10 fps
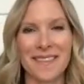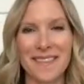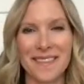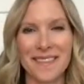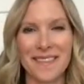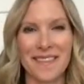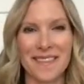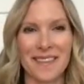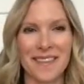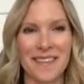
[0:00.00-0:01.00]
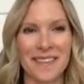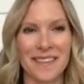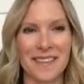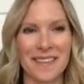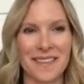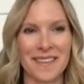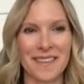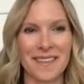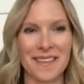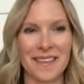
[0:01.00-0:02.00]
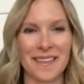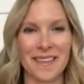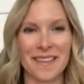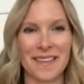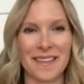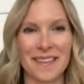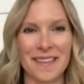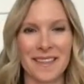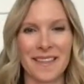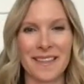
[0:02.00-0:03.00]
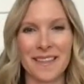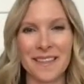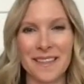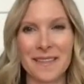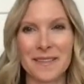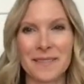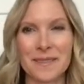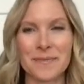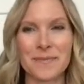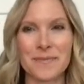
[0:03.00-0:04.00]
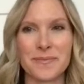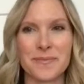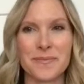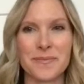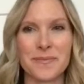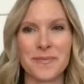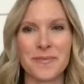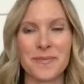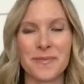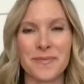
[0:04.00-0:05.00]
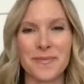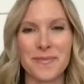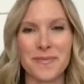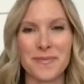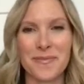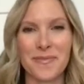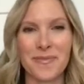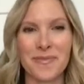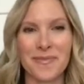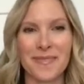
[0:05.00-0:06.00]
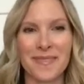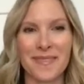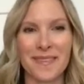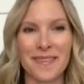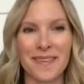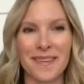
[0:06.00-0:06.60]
(silent)